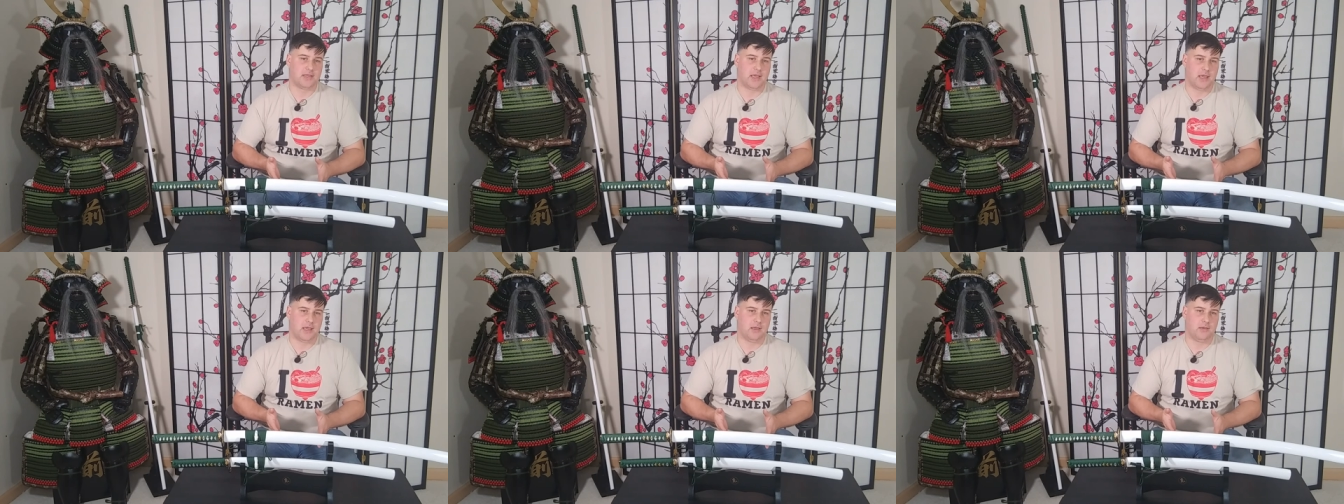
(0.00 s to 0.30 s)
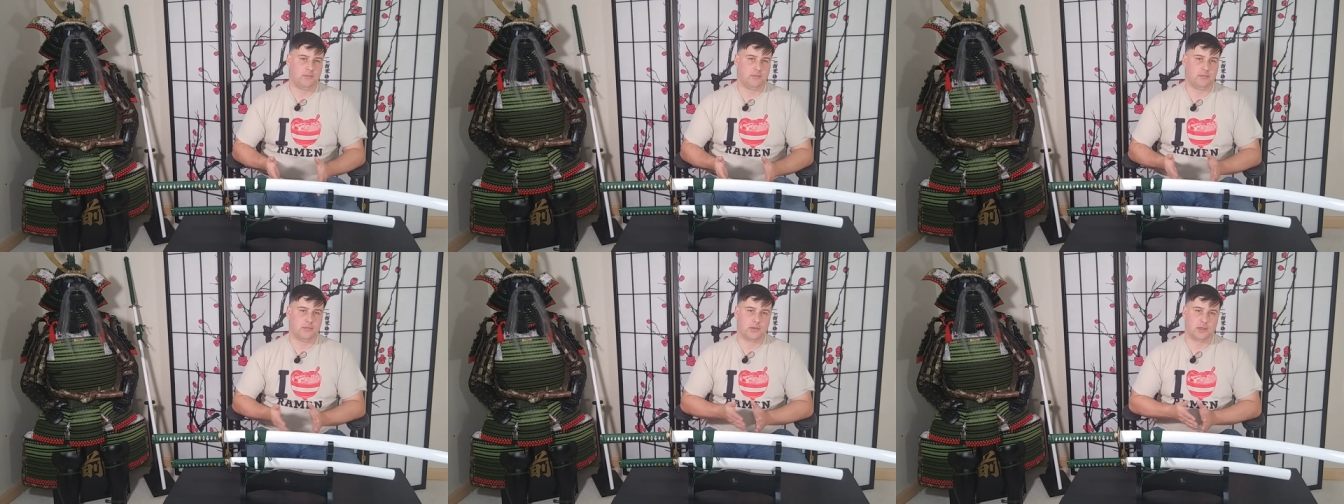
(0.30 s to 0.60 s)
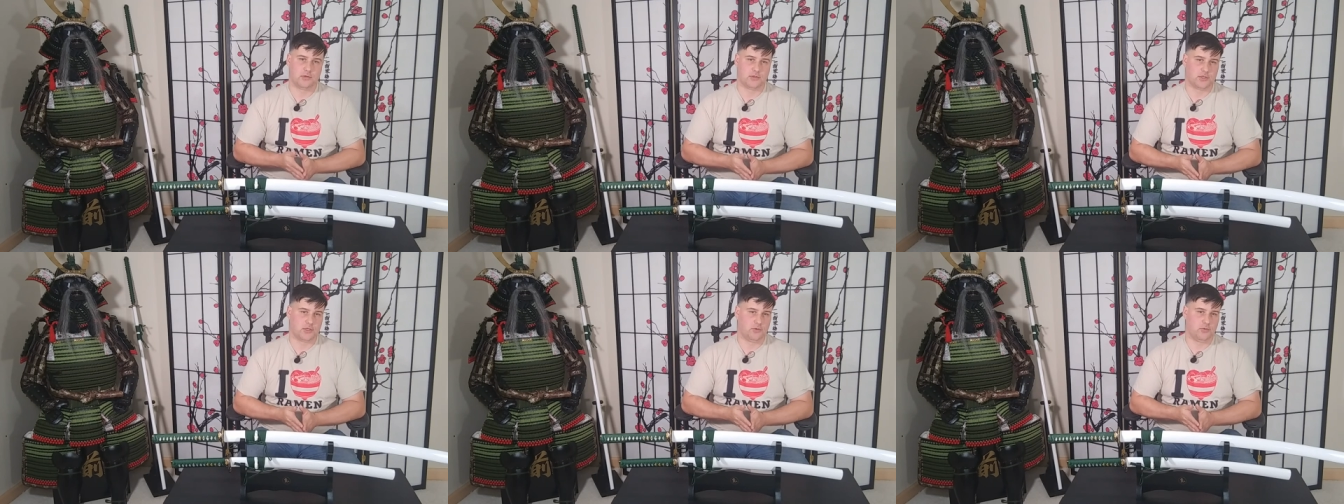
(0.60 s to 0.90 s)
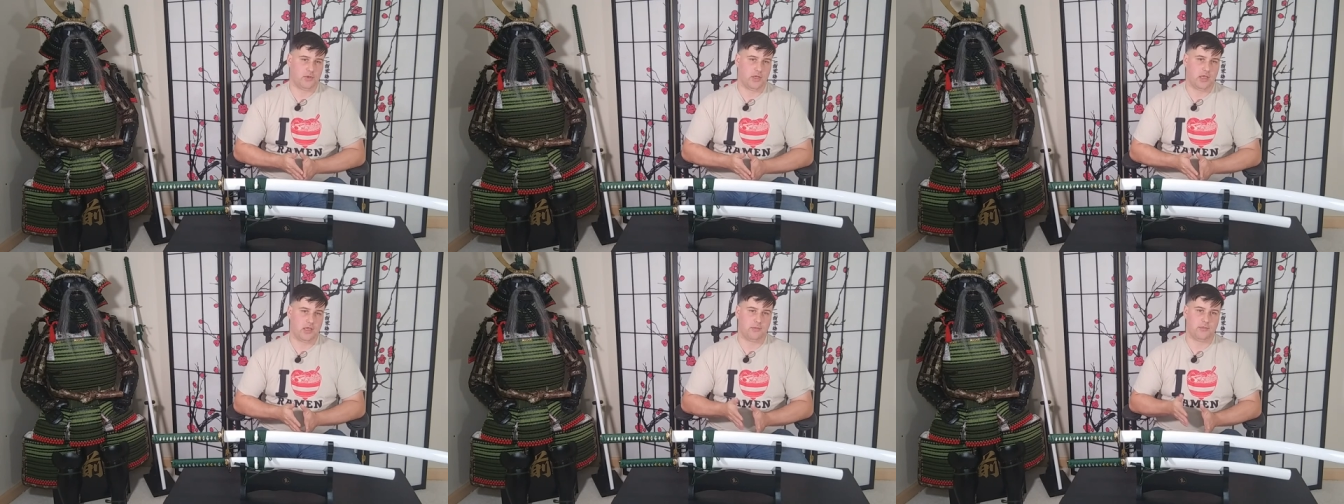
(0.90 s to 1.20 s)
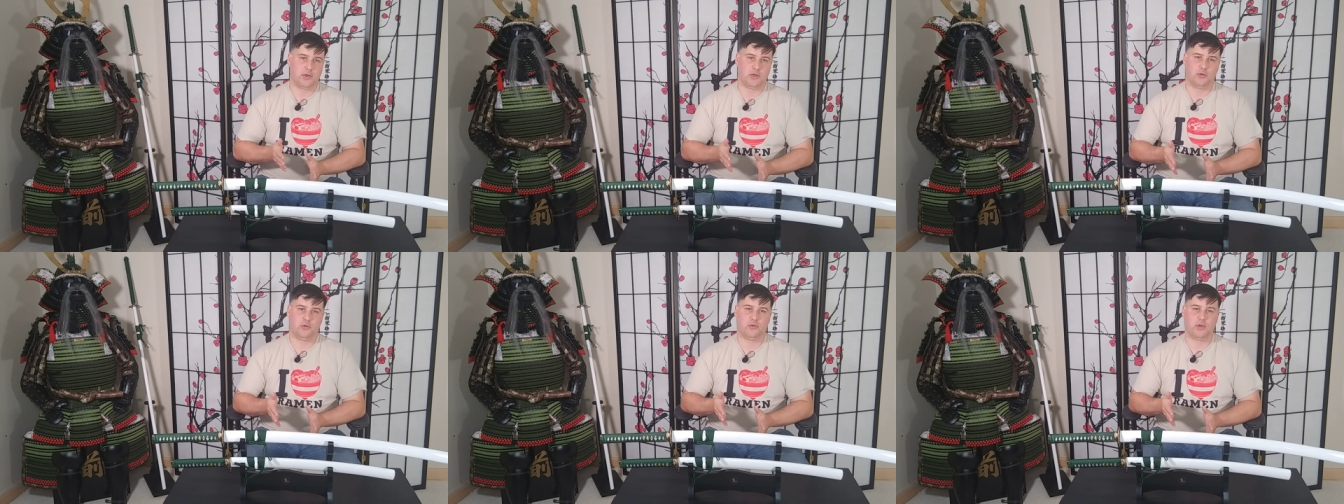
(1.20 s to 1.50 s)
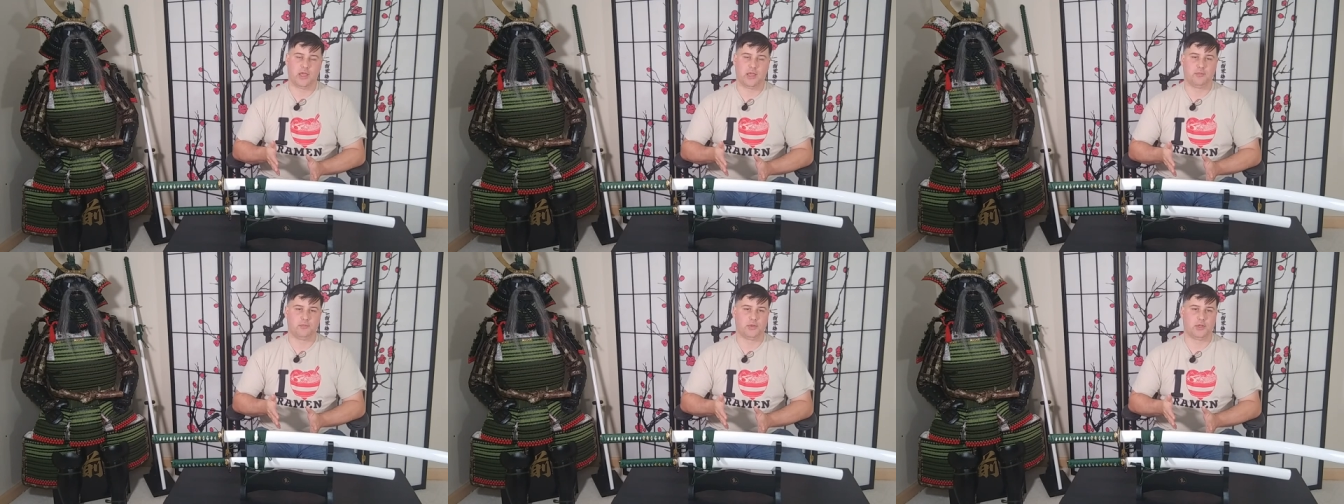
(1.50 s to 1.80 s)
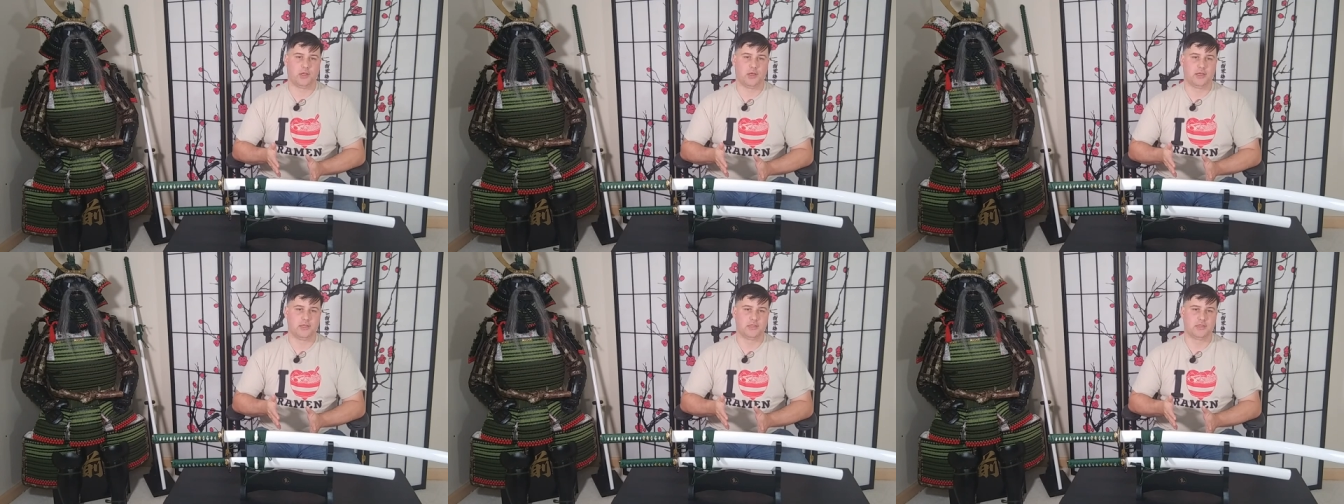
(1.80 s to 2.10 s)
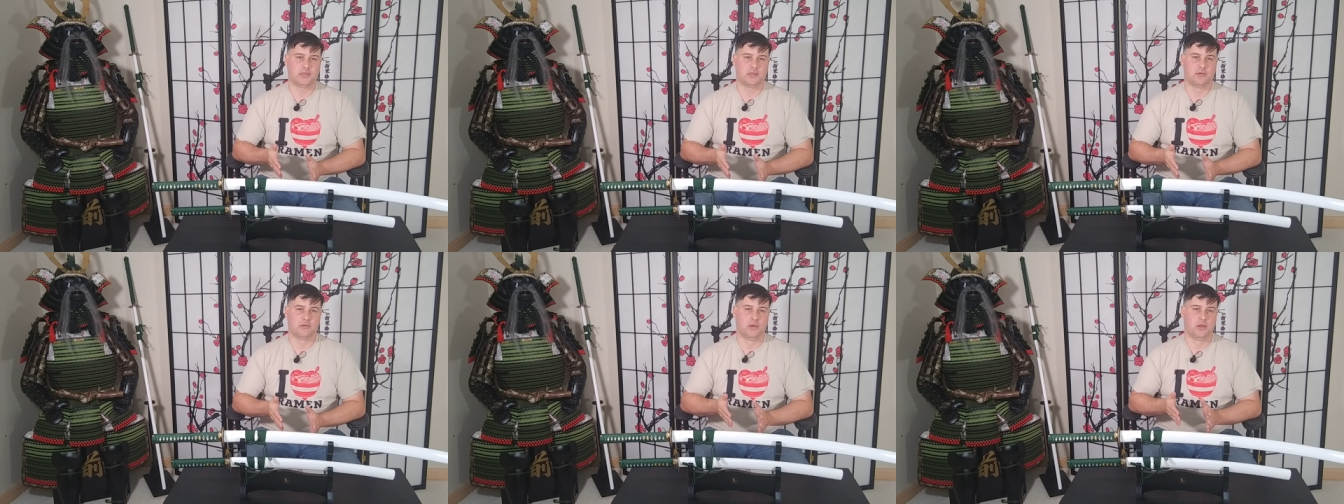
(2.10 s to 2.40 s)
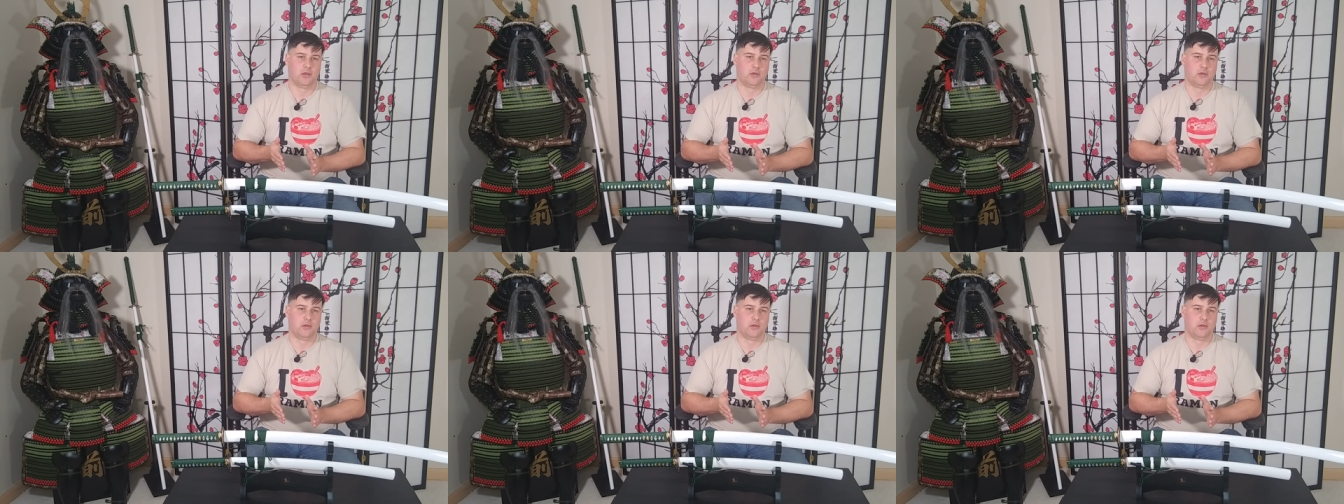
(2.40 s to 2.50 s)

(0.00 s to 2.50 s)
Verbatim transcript: game, there's New Game and New Game Plus